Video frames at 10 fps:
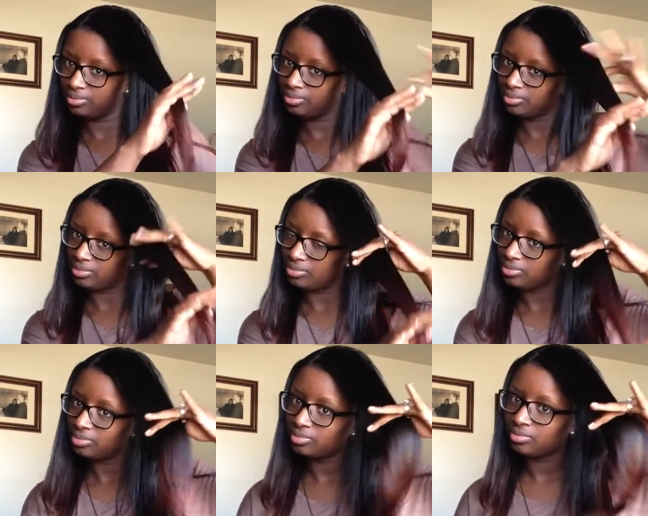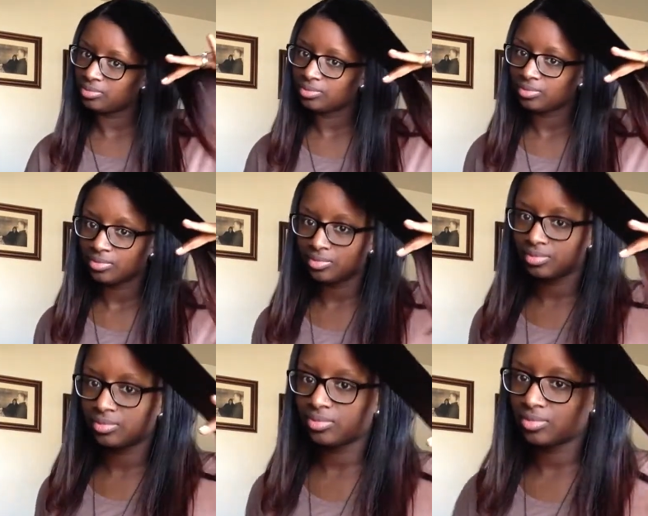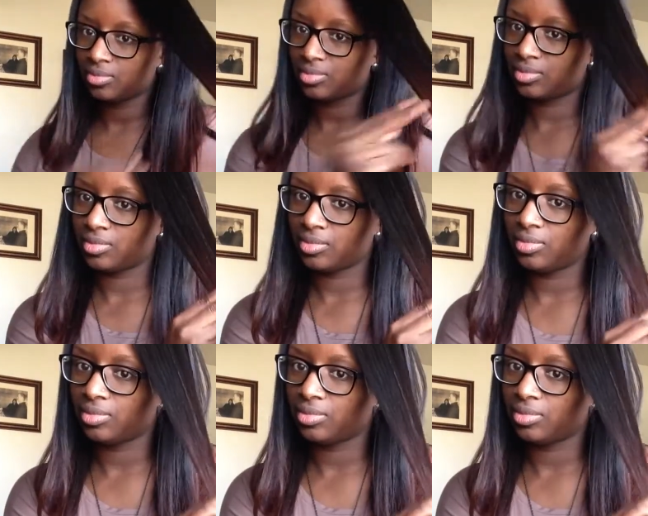(silence)